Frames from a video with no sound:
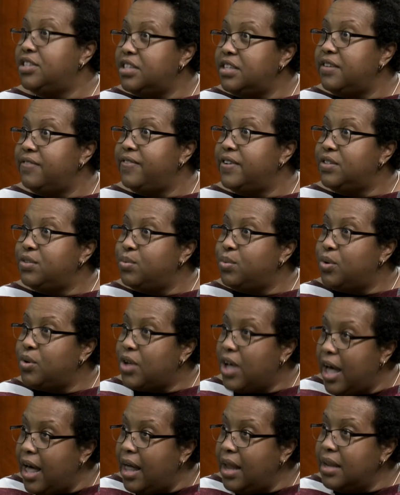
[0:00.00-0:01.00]
individual
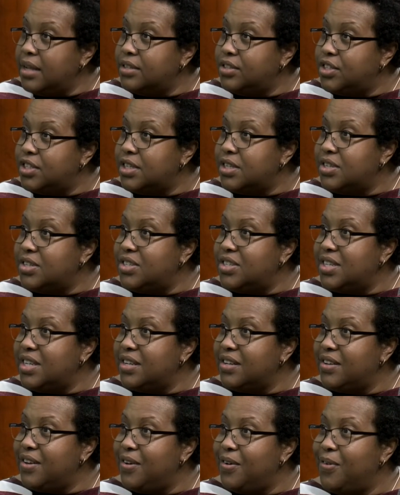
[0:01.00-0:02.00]
colleges
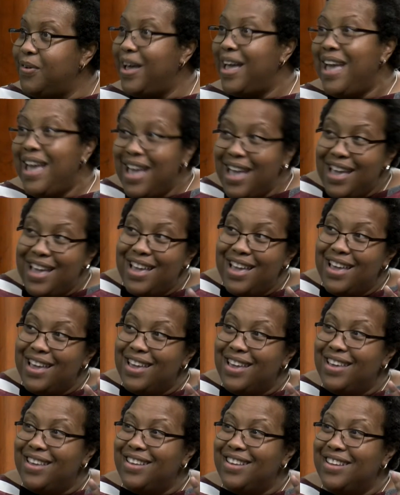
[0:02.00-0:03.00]
and go,
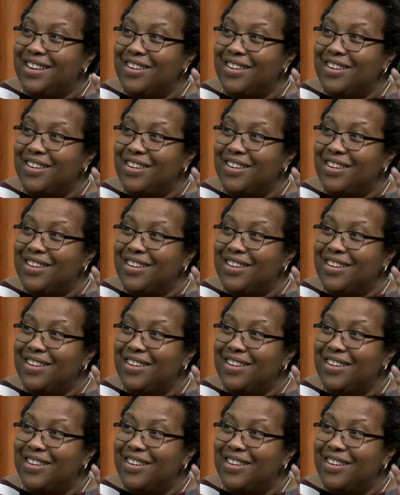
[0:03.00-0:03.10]
hey,